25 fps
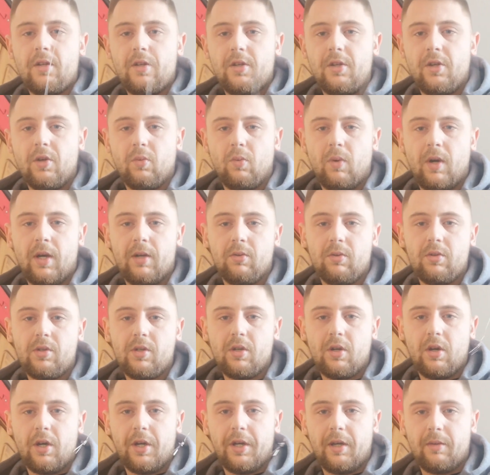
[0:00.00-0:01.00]
Your weight will
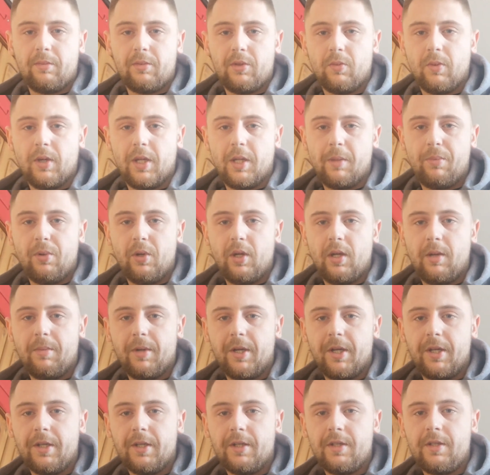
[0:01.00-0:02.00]
slide up to where the pulley
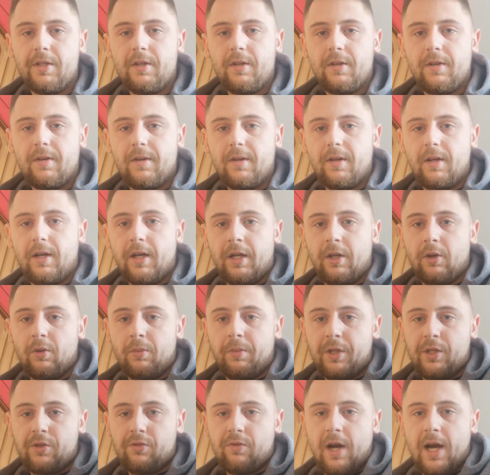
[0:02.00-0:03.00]
bead is, and it will
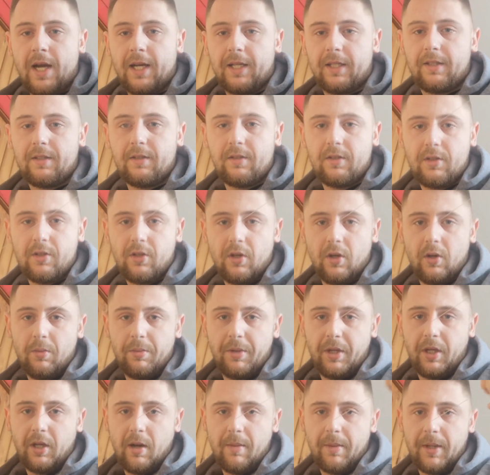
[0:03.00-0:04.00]
be dragged, so it will
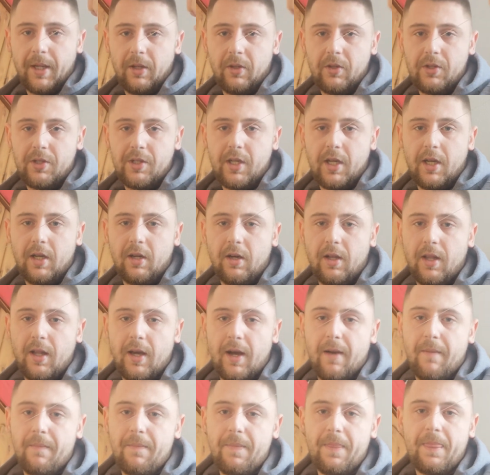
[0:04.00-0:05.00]
be coming out the sea like
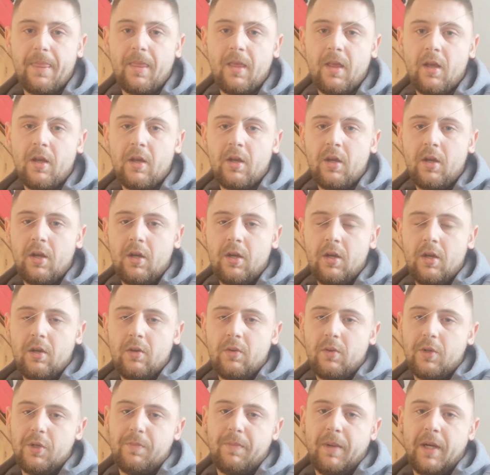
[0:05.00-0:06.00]
that,
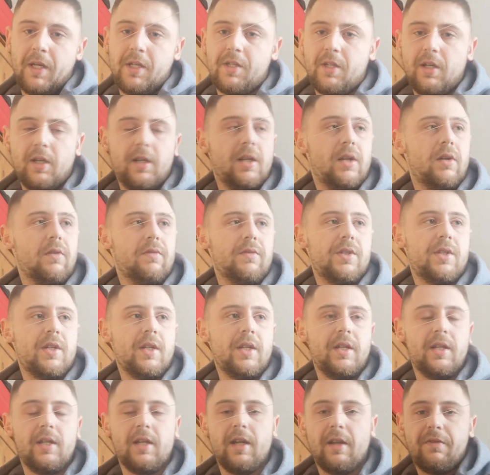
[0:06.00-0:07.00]
which basically
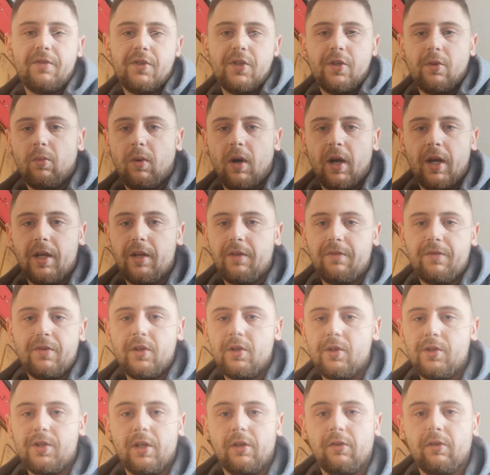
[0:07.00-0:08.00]
obviously lifts your weight if you're
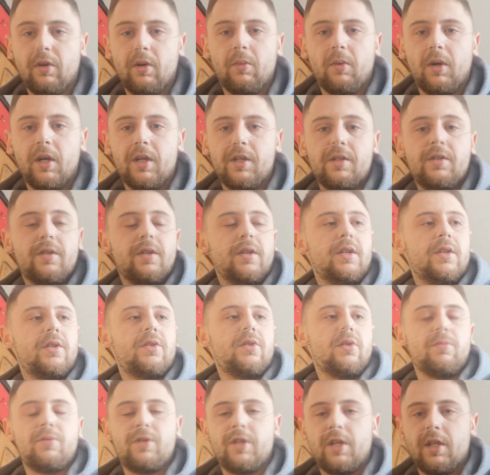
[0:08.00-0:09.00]
using grip weights, and it
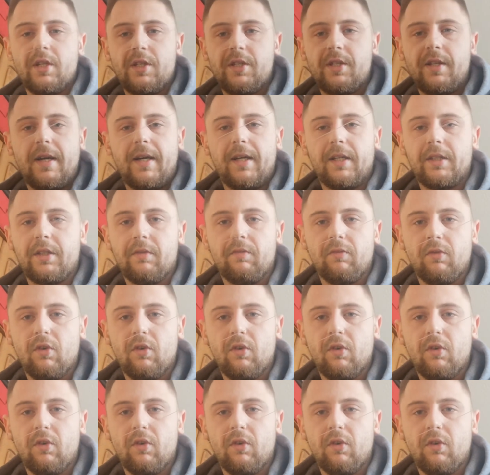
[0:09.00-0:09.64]
stops you getting snagged in